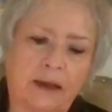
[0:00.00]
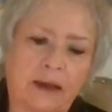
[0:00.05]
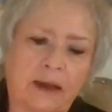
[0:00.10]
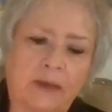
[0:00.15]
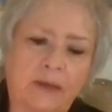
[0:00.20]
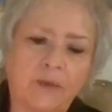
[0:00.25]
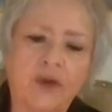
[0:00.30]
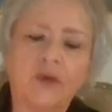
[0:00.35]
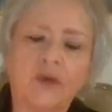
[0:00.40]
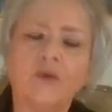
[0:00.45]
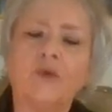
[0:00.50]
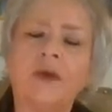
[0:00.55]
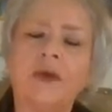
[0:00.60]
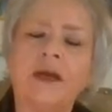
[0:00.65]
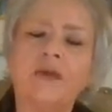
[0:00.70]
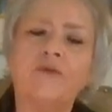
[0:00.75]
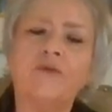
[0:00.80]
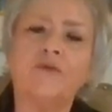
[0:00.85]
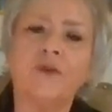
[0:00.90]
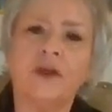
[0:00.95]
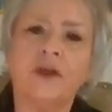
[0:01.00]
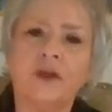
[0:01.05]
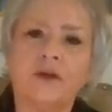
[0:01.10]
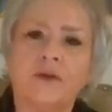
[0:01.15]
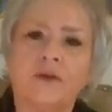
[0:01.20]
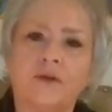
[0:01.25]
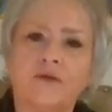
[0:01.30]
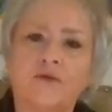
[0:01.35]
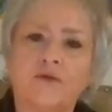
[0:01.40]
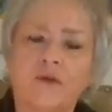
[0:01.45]
I'm going to read for
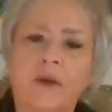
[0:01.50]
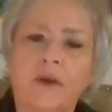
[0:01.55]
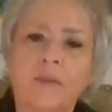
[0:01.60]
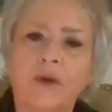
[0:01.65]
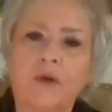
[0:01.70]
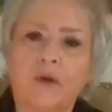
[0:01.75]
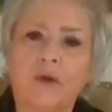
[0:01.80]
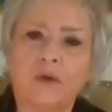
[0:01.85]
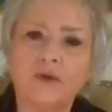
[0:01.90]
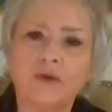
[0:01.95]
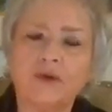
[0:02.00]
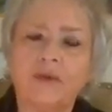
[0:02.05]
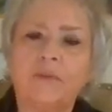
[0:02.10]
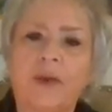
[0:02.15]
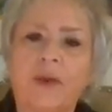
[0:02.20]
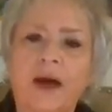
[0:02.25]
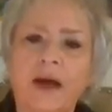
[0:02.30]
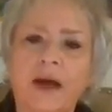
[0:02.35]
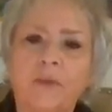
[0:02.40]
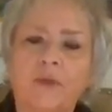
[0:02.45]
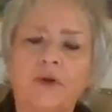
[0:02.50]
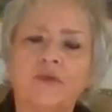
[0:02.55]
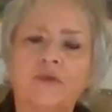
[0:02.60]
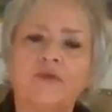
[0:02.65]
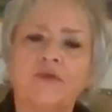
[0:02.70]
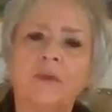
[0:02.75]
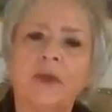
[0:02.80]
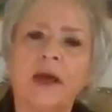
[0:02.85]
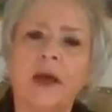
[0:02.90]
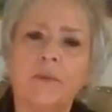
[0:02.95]
you from the Coltrane Bible and
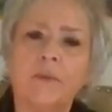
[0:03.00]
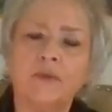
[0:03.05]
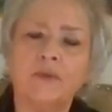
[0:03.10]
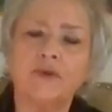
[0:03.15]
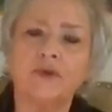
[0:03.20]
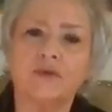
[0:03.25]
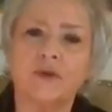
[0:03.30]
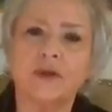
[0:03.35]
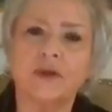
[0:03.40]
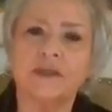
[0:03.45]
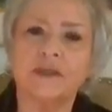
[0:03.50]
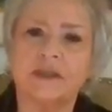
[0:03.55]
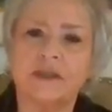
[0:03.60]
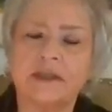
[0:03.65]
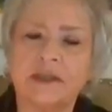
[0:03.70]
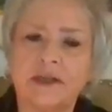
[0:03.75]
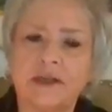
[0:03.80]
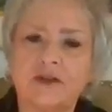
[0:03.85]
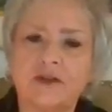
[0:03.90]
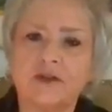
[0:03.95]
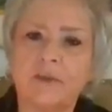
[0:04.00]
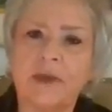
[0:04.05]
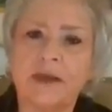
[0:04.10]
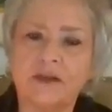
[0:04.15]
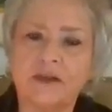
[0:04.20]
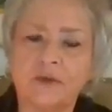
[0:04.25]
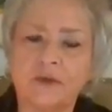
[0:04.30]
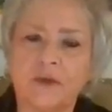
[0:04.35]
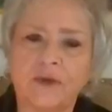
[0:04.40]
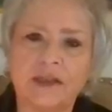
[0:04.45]
from a couple sources. St.
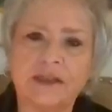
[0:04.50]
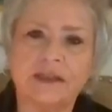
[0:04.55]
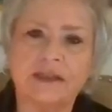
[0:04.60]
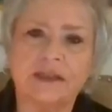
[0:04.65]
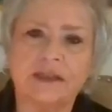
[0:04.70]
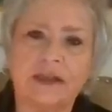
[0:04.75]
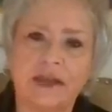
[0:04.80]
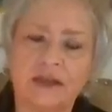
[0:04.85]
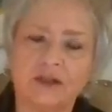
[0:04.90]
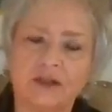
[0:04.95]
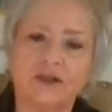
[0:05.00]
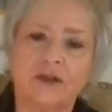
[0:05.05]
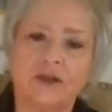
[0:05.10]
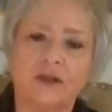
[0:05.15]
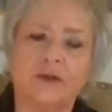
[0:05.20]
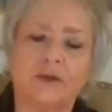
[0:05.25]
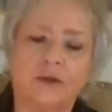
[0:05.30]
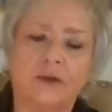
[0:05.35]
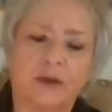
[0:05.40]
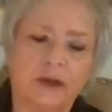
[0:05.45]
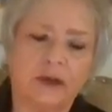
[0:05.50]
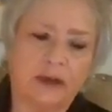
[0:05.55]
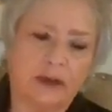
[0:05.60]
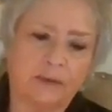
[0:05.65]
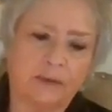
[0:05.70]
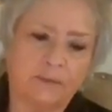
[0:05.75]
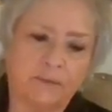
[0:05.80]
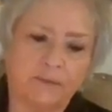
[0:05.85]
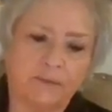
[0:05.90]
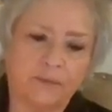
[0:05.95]
Germain's with us today, too.
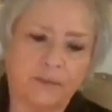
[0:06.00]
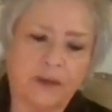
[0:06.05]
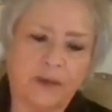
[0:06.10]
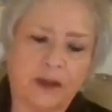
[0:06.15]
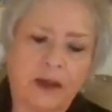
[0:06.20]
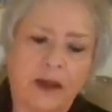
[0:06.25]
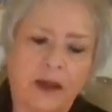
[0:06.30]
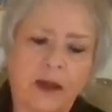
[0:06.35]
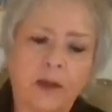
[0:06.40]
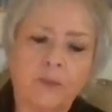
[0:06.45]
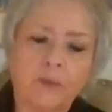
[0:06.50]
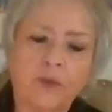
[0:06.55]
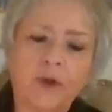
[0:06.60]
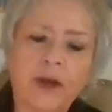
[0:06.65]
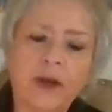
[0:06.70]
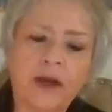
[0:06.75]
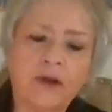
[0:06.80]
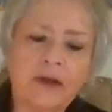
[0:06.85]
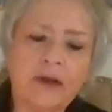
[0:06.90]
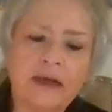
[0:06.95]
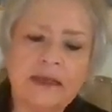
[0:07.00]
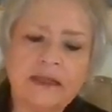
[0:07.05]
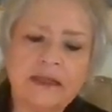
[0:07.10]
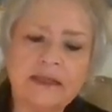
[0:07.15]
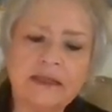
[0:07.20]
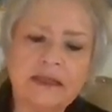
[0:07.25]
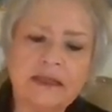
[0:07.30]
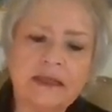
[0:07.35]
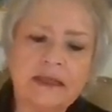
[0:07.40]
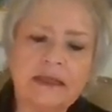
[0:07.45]
Prayer
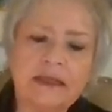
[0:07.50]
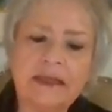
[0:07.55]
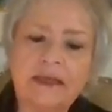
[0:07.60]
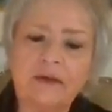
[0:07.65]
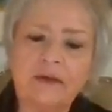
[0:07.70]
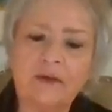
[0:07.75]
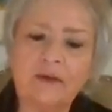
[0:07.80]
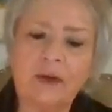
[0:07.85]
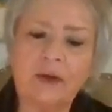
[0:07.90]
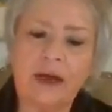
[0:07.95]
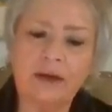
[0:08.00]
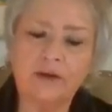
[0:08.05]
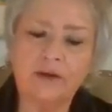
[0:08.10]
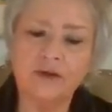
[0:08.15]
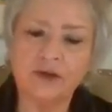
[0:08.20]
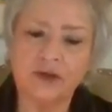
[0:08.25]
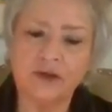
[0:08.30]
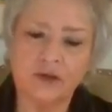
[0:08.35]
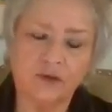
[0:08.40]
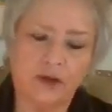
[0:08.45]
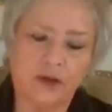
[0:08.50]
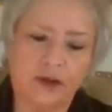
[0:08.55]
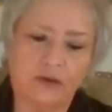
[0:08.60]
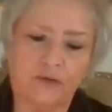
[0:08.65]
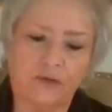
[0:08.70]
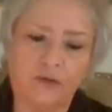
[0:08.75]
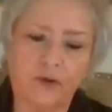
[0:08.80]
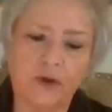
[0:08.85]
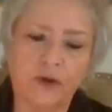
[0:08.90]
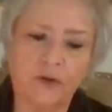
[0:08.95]
is little understood,
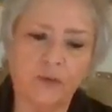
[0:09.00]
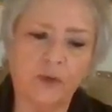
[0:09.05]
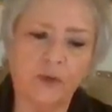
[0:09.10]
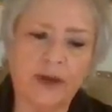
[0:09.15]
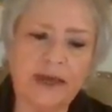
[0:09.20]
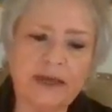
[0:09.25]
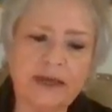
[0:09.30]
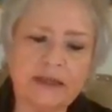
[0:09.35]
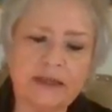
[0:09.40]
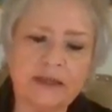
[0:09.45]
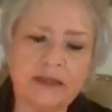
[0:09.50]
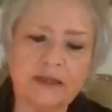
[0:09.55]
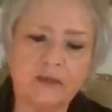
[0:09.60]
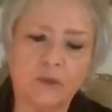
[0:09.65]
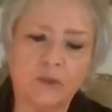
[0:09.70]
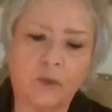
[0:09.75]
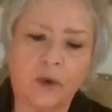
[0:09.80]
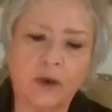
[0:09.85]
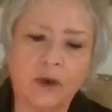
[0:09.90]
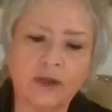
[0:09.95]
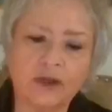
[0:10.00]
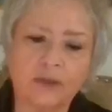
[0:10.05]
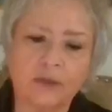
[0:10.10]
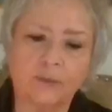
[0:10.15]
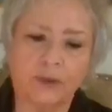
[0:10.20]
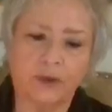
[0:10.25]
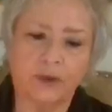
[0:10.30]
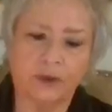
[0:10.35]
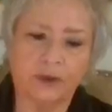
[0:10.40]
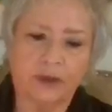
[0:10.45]
for it raises the
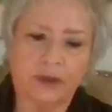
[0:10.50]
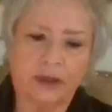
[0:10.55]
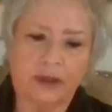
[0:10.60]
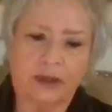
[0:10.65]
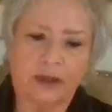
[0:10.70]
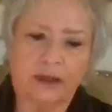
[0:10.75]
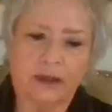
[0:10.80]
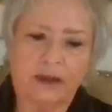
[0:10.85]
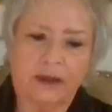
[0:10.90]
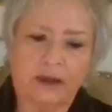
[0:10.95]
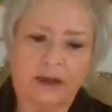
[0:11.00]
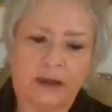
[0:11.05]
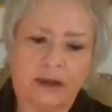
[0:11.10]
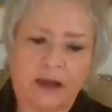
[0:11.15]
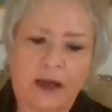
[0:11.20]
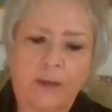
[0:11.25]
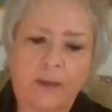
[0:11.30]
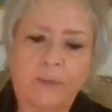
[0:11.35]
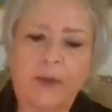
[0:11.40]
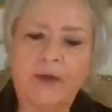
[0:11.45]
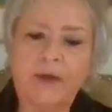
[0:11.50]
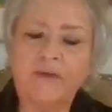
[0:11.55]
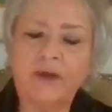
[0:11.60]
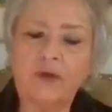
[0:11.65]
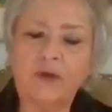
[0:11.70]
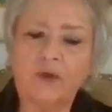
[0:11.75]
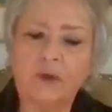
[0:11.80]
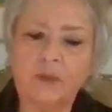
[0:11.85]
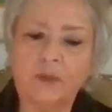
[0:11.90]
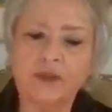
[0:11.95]
worshiper above a
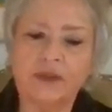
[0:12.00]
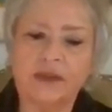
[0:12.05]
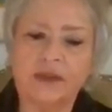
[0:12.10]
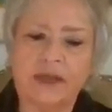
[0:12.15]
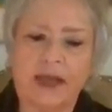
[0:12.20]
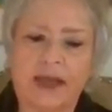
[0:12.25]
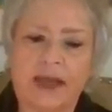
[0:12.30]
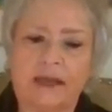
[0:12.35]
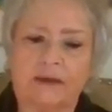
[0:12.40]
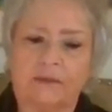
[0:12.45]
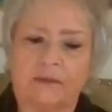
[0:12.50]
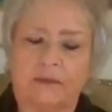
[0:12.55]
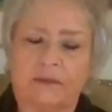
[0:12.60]
normal state.